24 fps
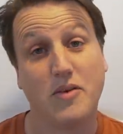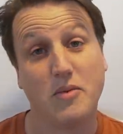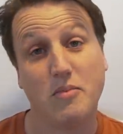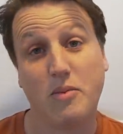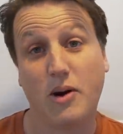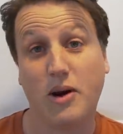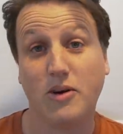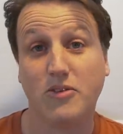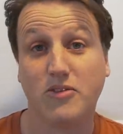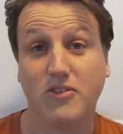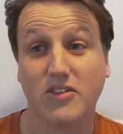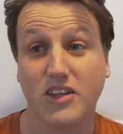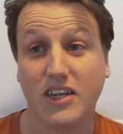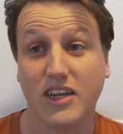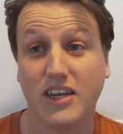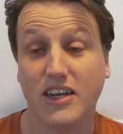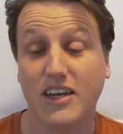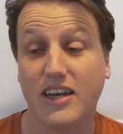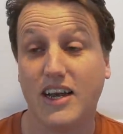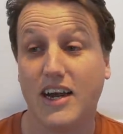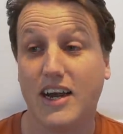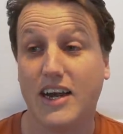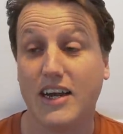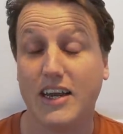I posted
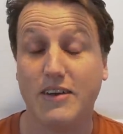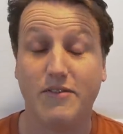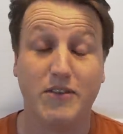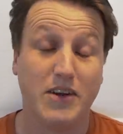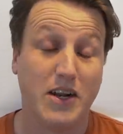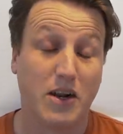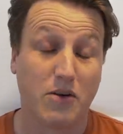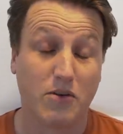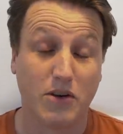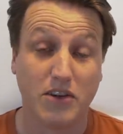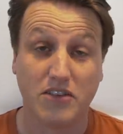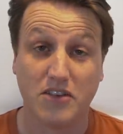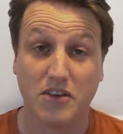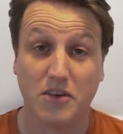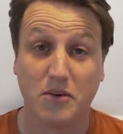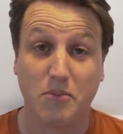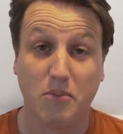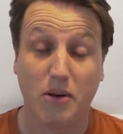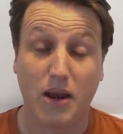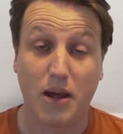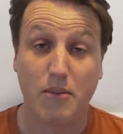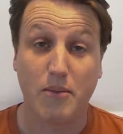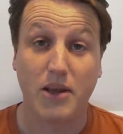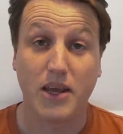it. Even our
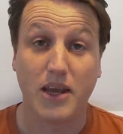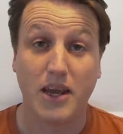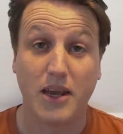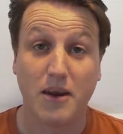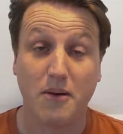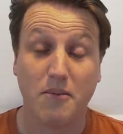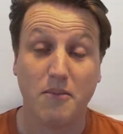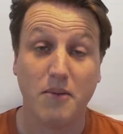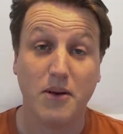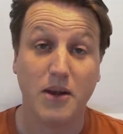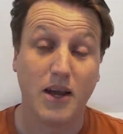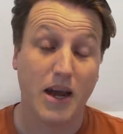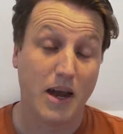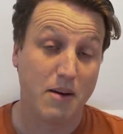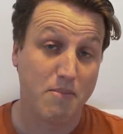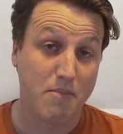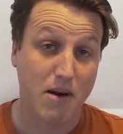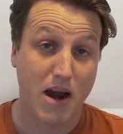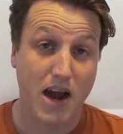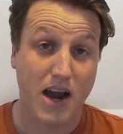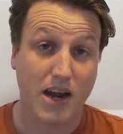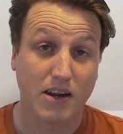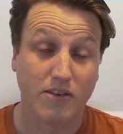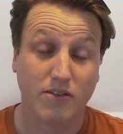resident plumber here,
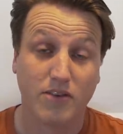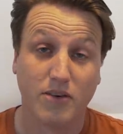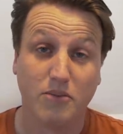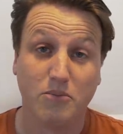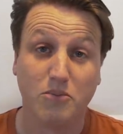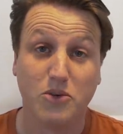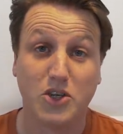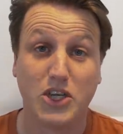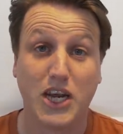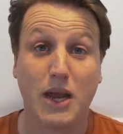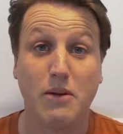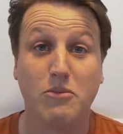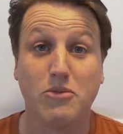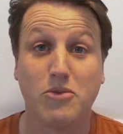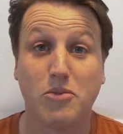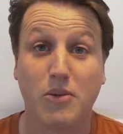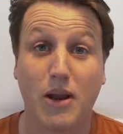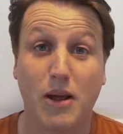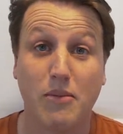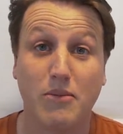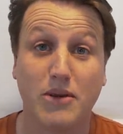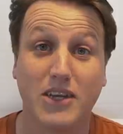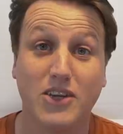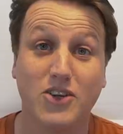Mark from James
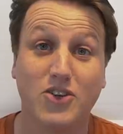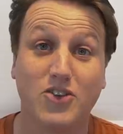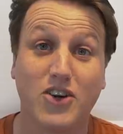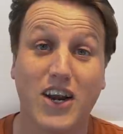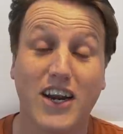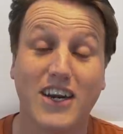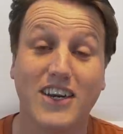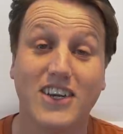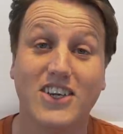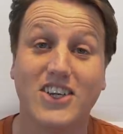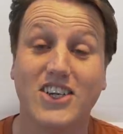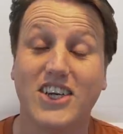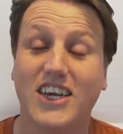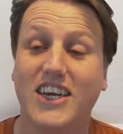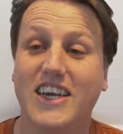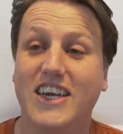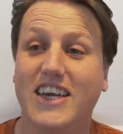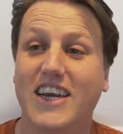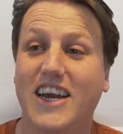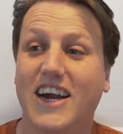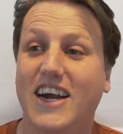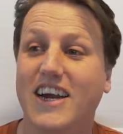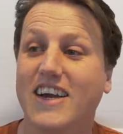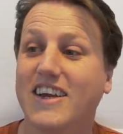Plumbing and Drainage,
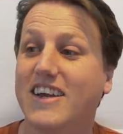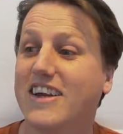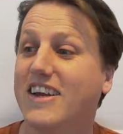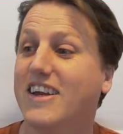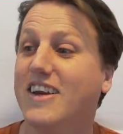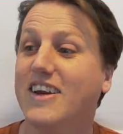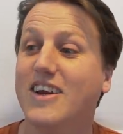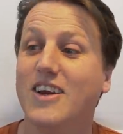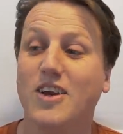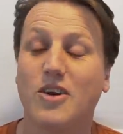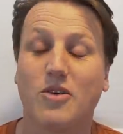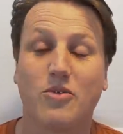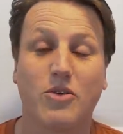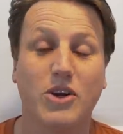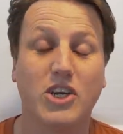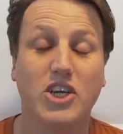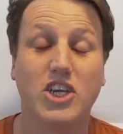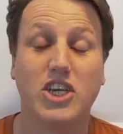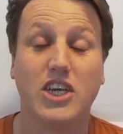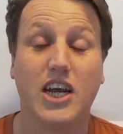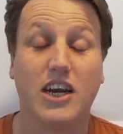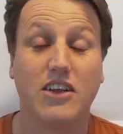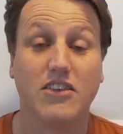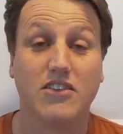he
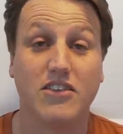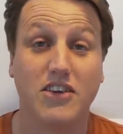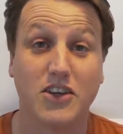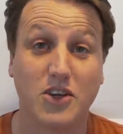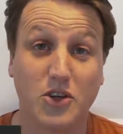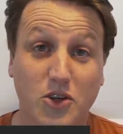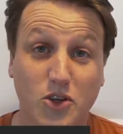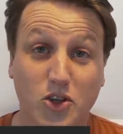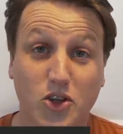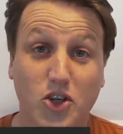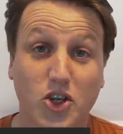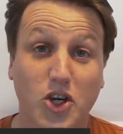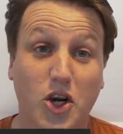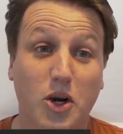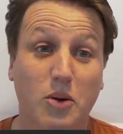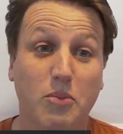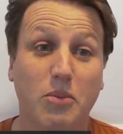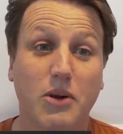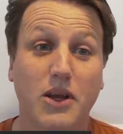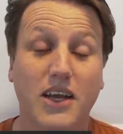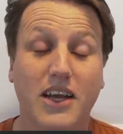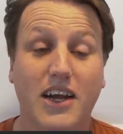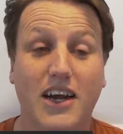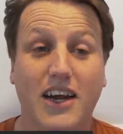reached out and said, good
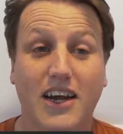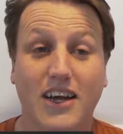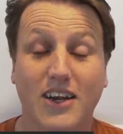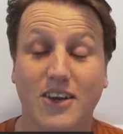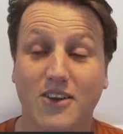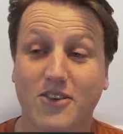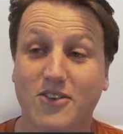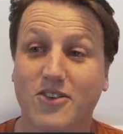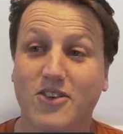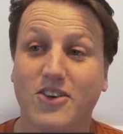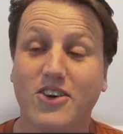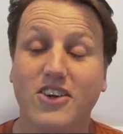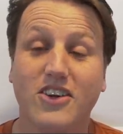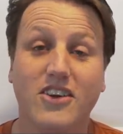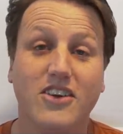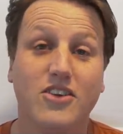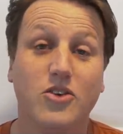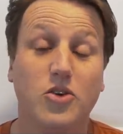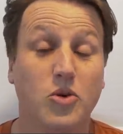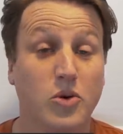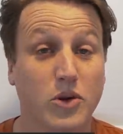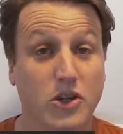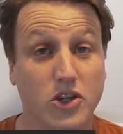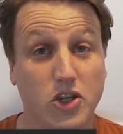job, looks good.
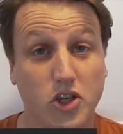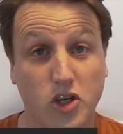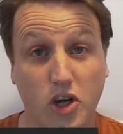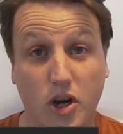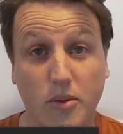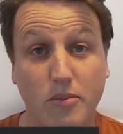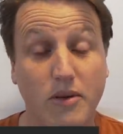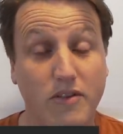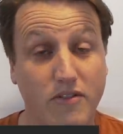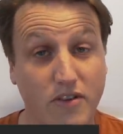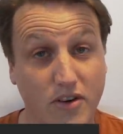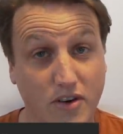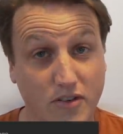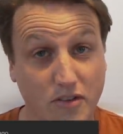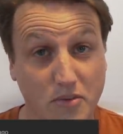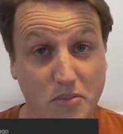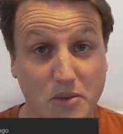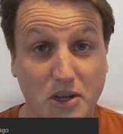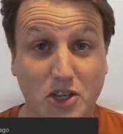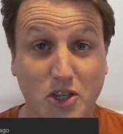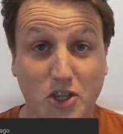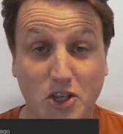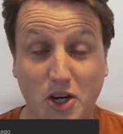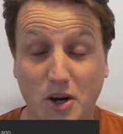Do you want a job? Even offer
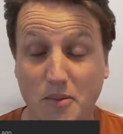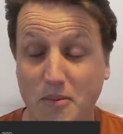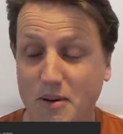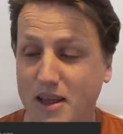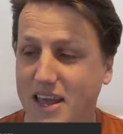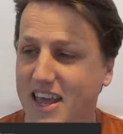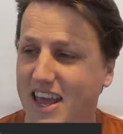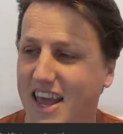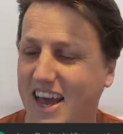me a job.